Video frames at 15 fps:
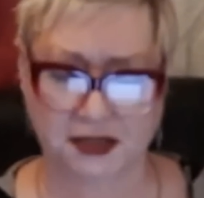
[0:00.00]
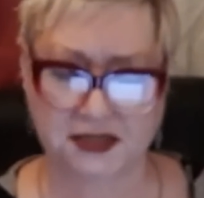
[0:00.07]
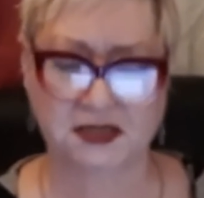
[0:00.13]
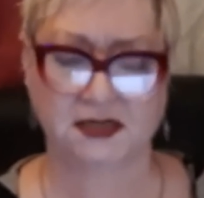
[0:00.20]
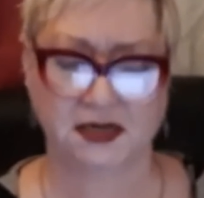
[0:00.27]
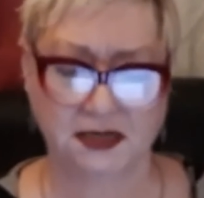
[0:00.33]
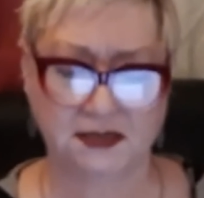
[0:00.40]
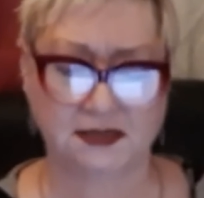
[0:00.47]

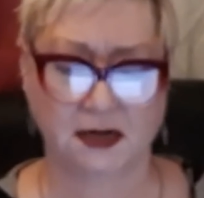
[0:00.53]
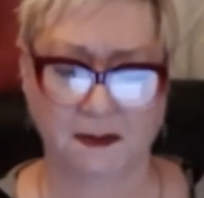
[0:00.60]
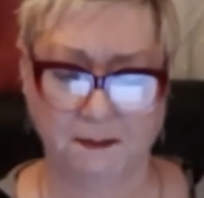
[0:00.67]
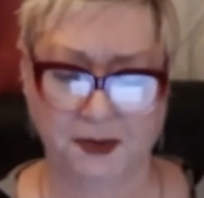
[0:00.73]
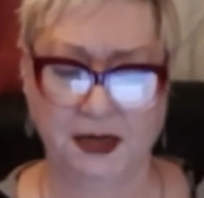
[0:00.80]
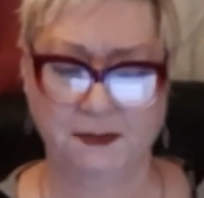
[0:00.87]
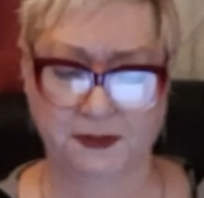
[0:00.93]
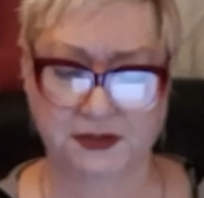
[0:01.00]
think some
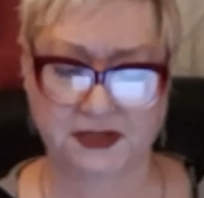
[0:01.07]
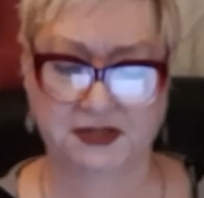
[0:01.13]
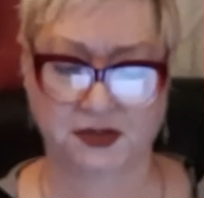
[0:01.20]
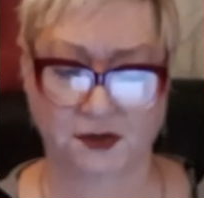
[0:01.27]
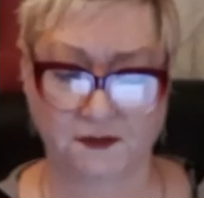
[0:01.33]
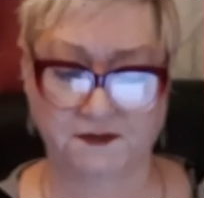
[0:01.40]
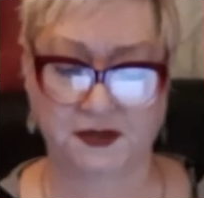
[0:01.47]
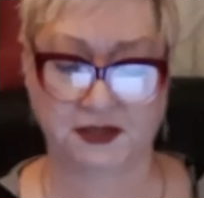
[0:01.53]
people
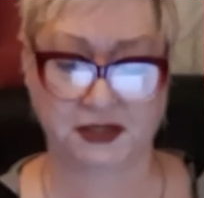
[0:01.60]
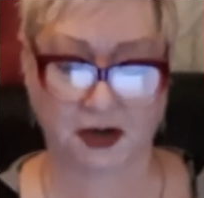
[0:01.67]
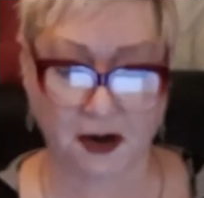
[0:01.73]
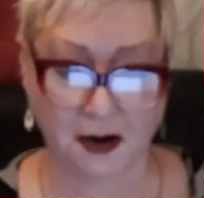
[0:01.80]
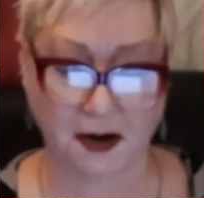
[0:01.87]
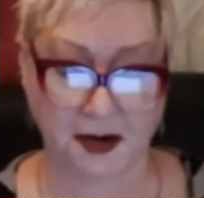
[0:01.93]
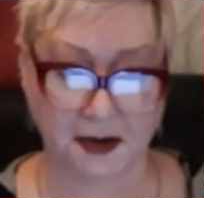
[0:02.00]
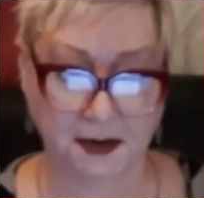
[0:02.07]
deserve to
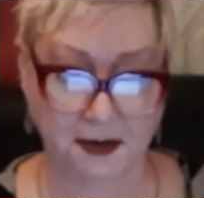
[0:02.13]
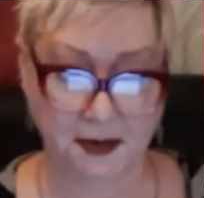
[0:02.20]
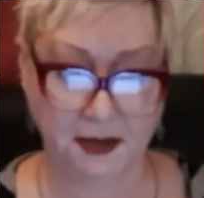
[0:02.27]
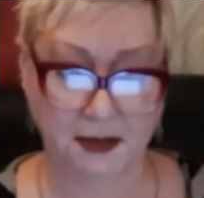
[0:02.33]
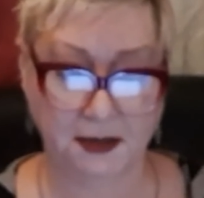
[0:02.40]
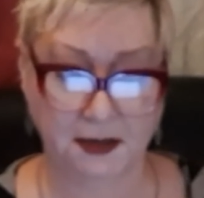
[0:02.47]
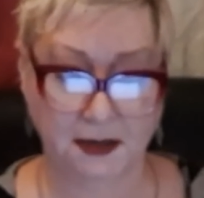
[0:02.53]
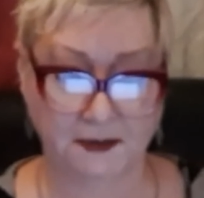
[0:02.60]
die.
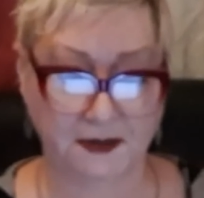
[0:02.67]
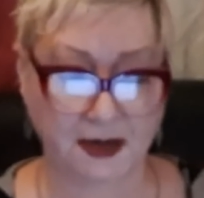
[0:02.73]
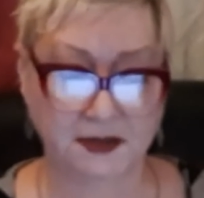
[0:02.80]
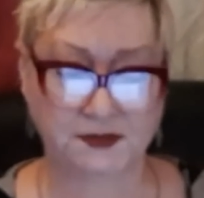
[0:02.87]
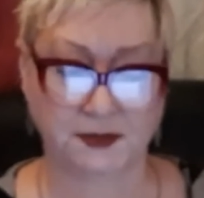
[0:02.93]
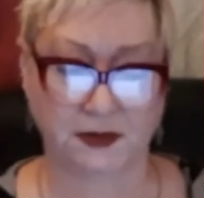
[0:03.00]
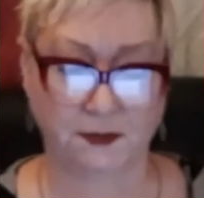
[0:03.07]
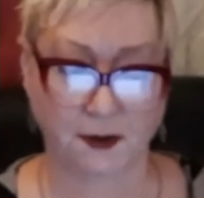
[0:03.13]

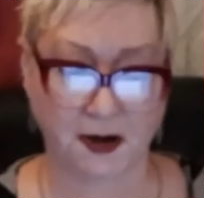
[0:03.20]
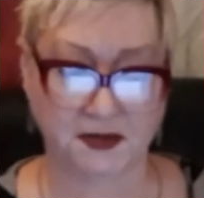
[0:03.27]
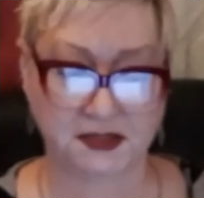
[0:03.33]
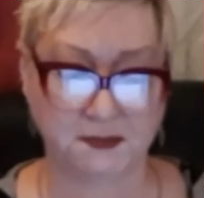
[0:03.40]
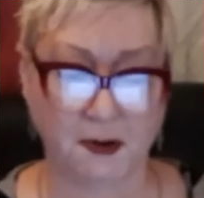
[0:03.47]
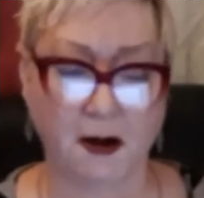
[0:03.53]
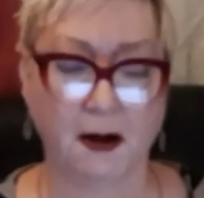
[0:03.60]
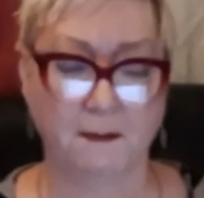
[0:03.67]
That's what crossed
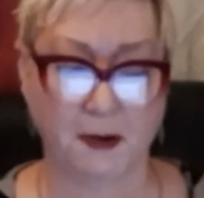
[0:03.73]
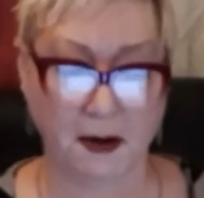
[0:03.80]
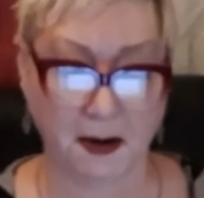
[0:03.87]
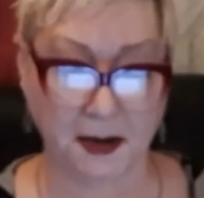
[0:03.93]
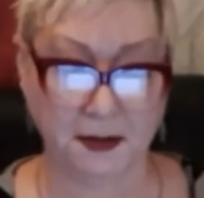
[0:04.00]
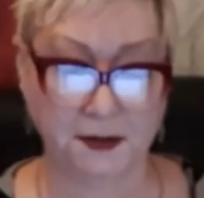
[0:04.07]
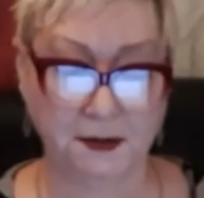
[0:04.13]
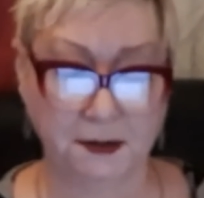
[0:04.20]
my
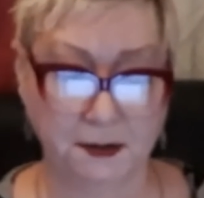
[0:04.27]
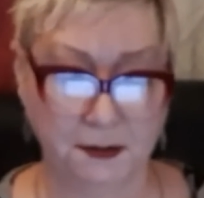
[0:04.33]
mind.